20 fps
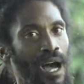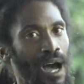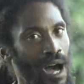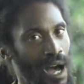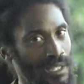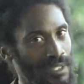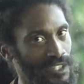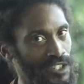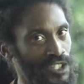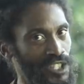
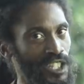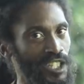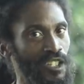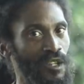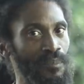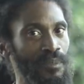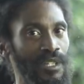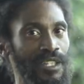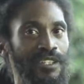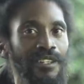at
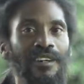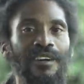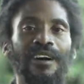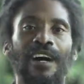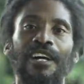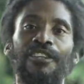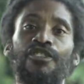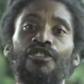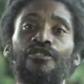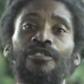Cedar Media
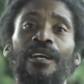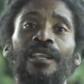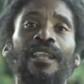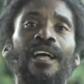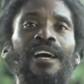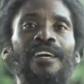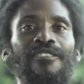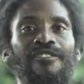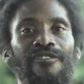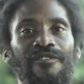at Tree of
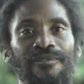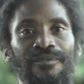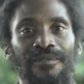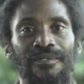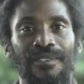Life.